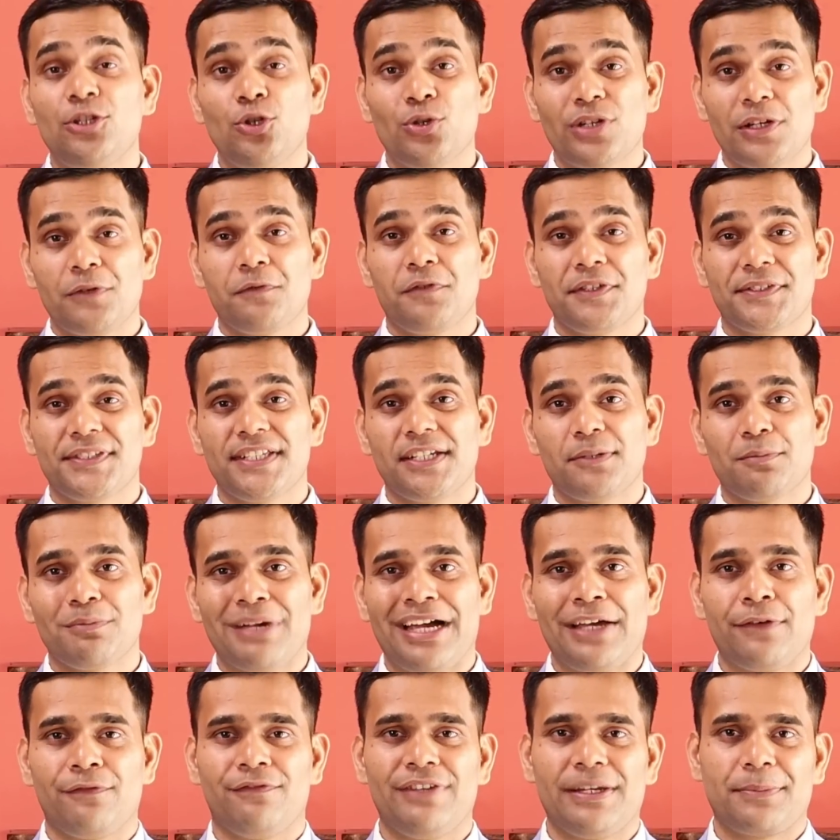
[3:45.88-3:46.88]
then you can visit
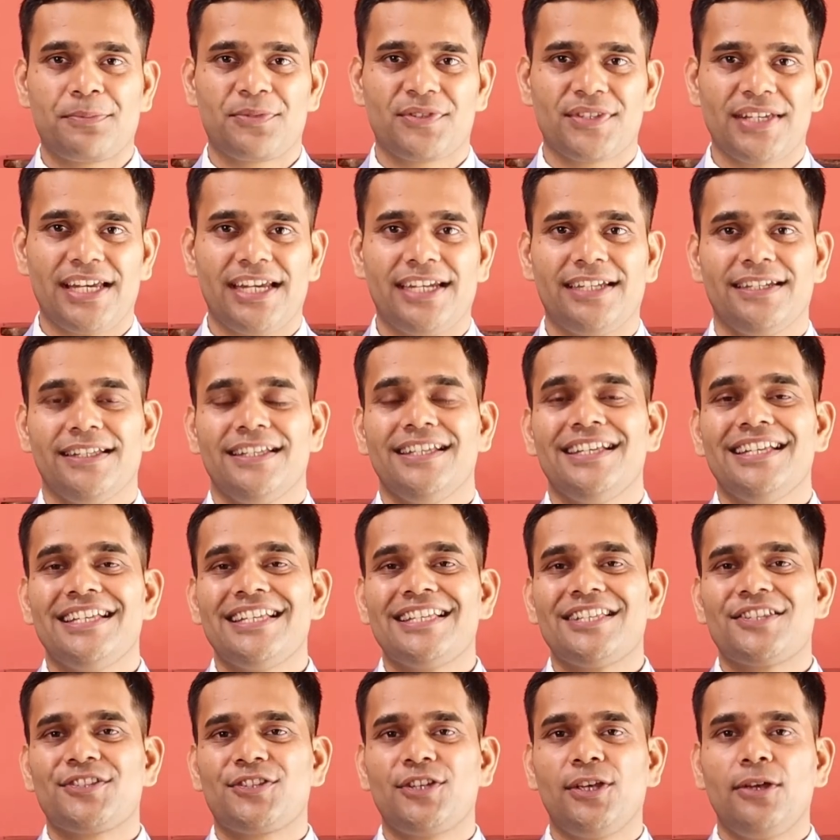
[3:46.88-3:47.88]
my website.
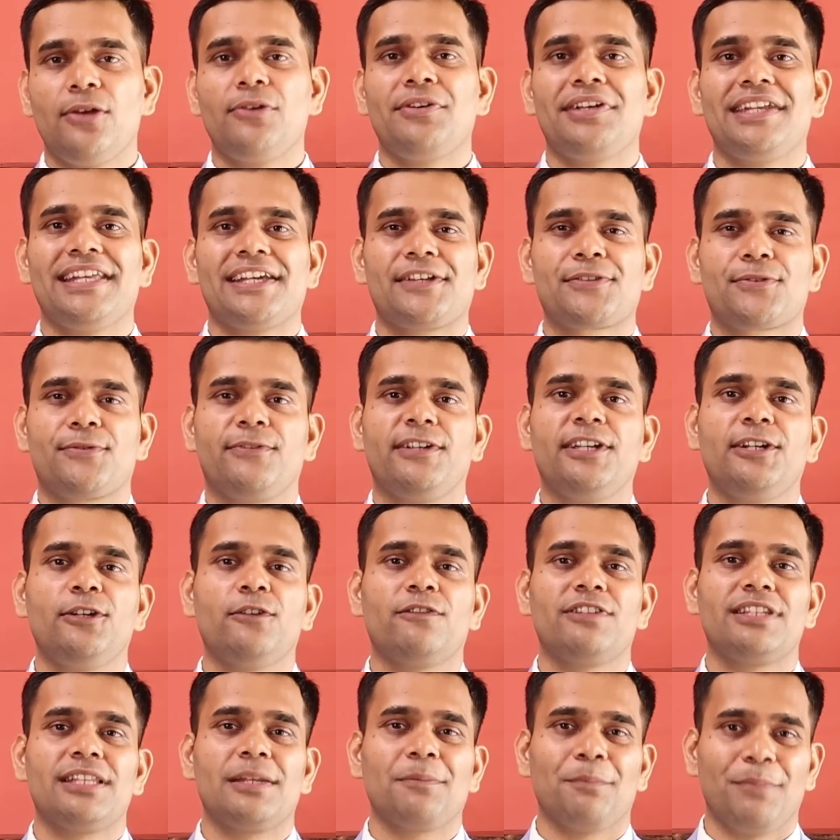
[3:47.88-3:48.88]
See you next
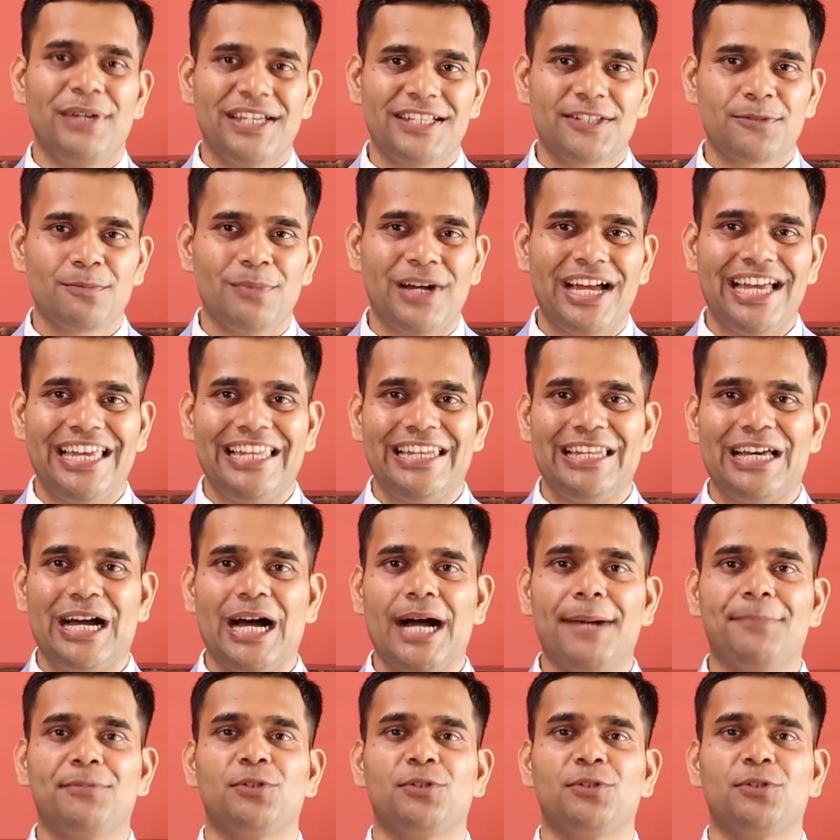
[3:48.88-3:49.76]
video with a big smile.